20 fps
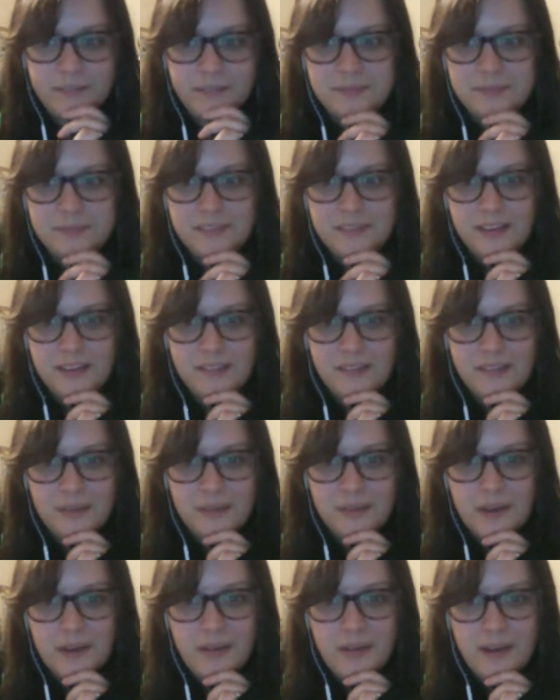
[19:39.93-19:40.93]
I don't know
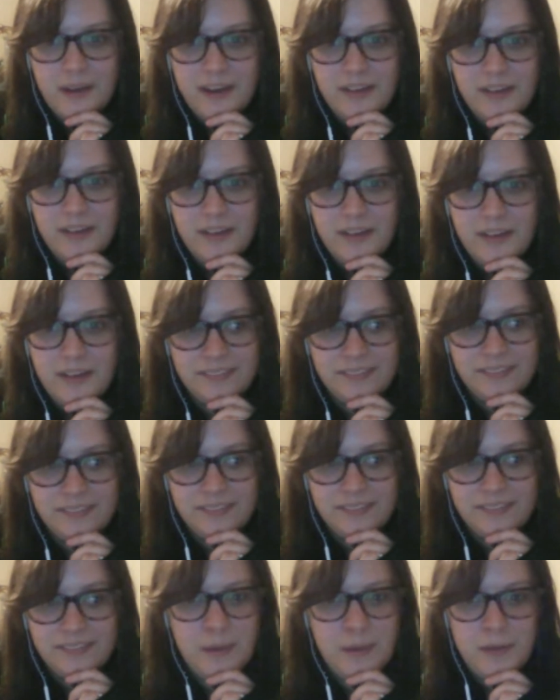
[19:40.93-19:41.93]
where right now though.
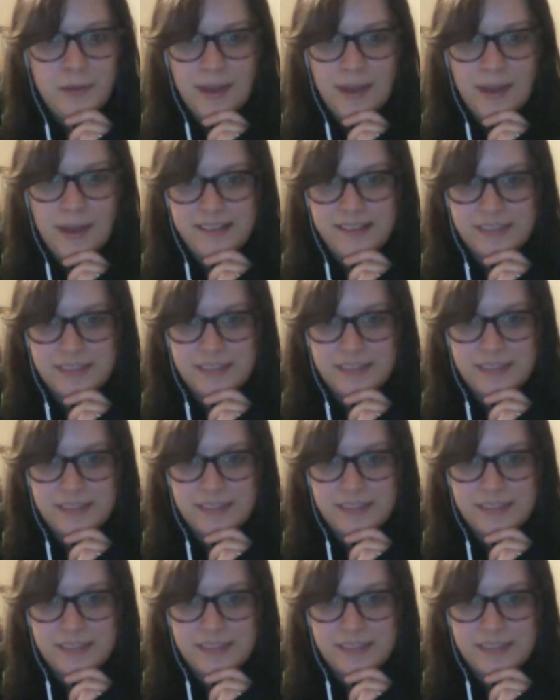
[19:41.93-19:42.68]
It's probably packed up.